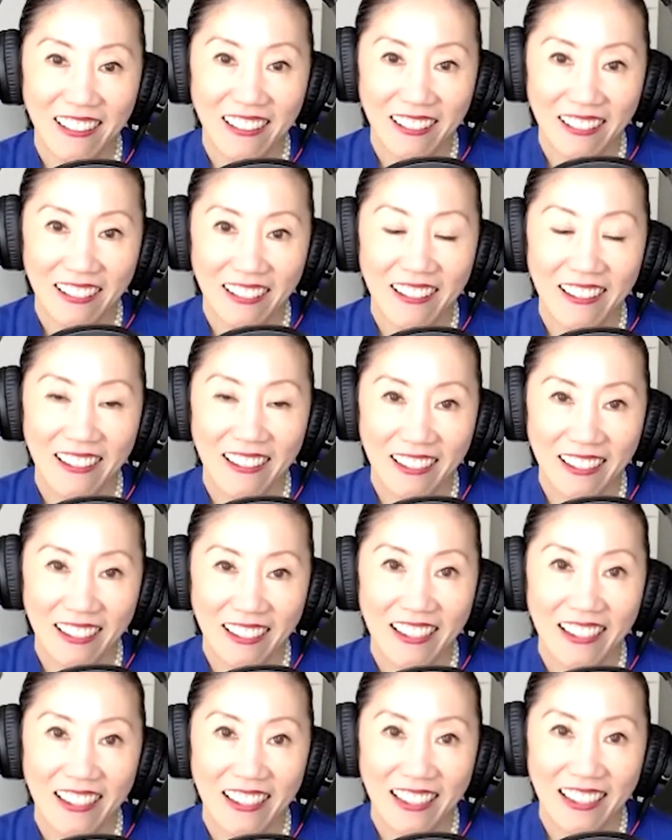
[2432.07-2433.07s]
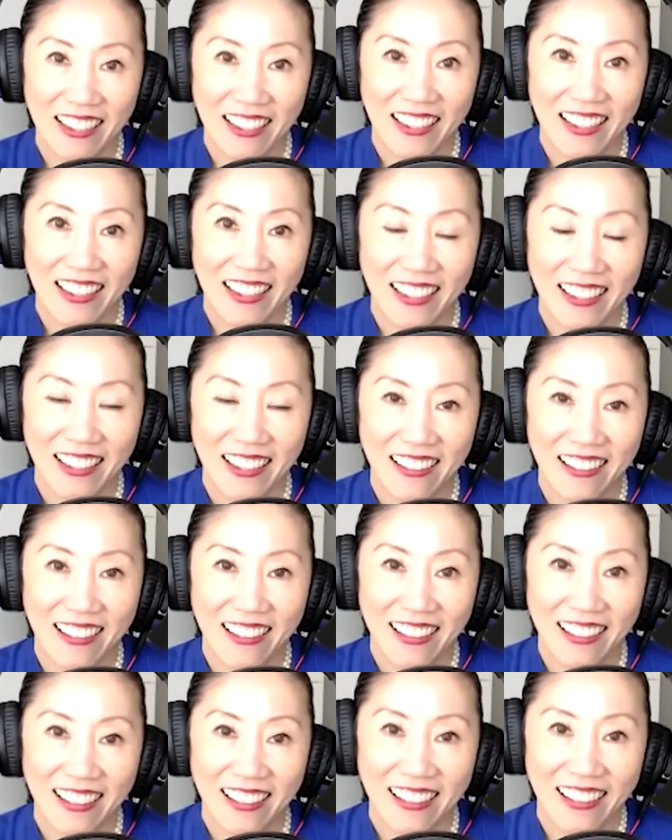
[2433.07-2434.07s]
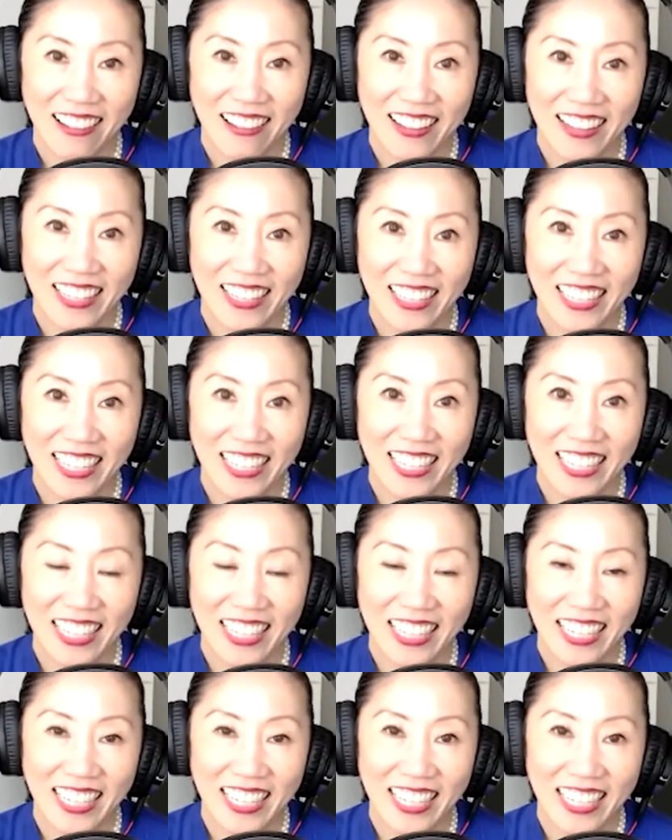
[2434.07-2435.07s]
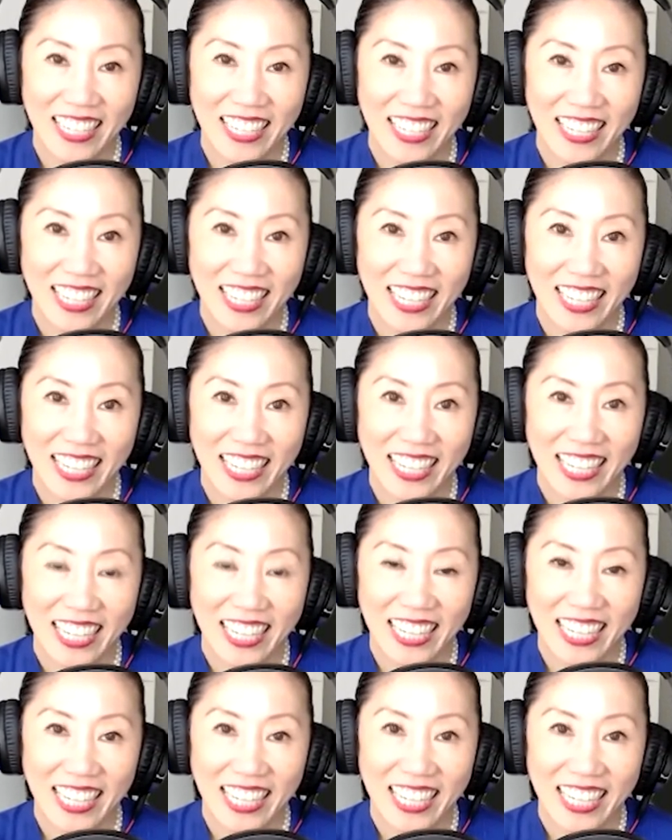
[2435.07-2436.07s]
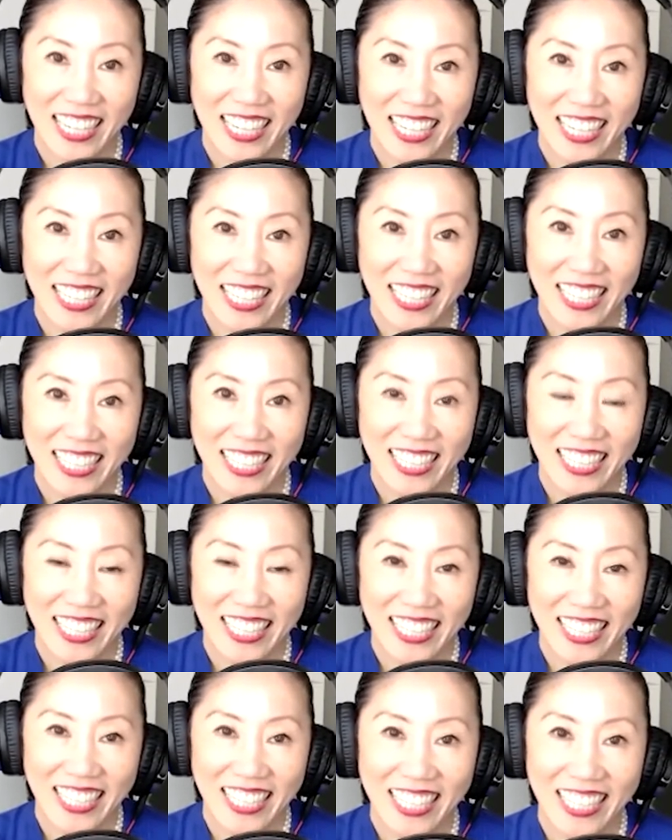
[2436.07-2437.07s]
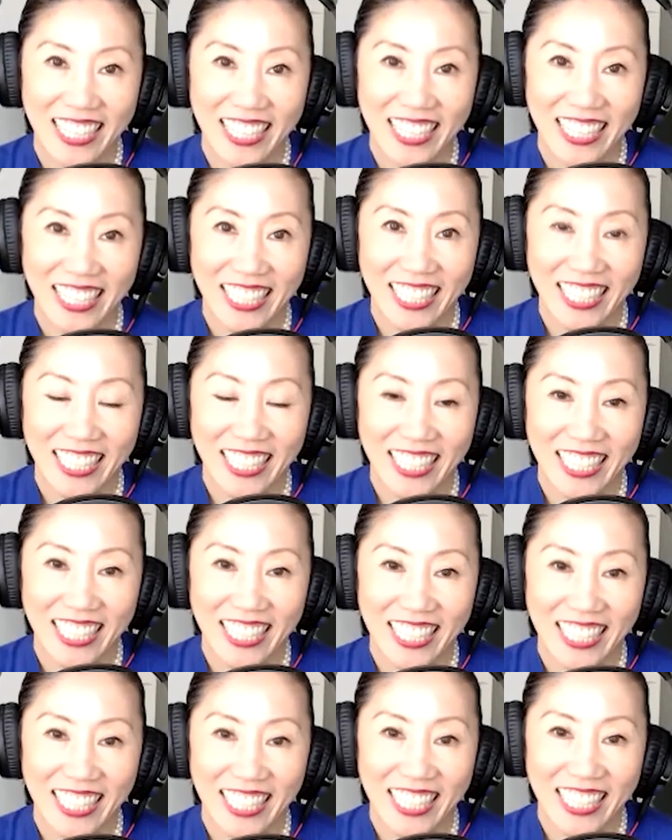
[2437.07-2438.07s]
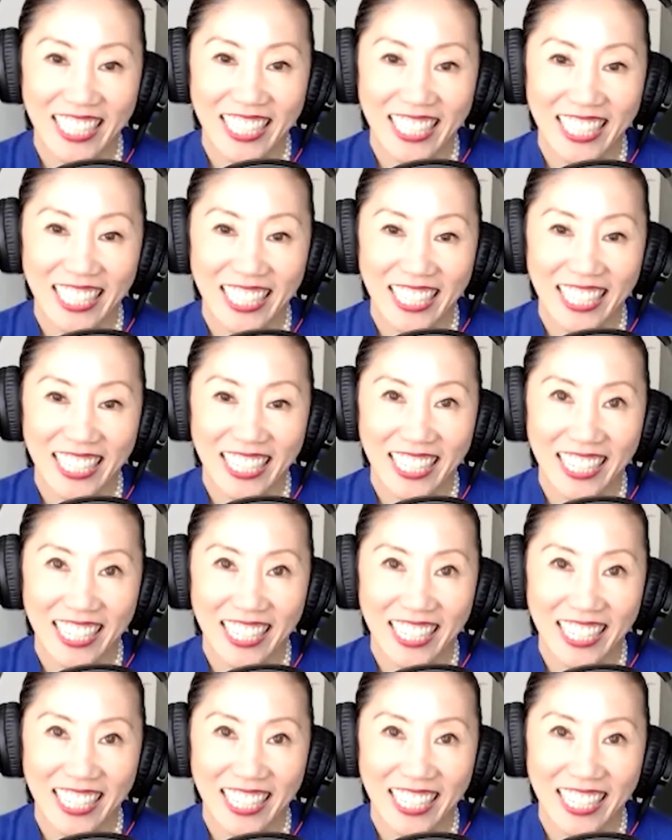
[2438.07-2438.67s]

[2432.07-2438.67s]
(silent)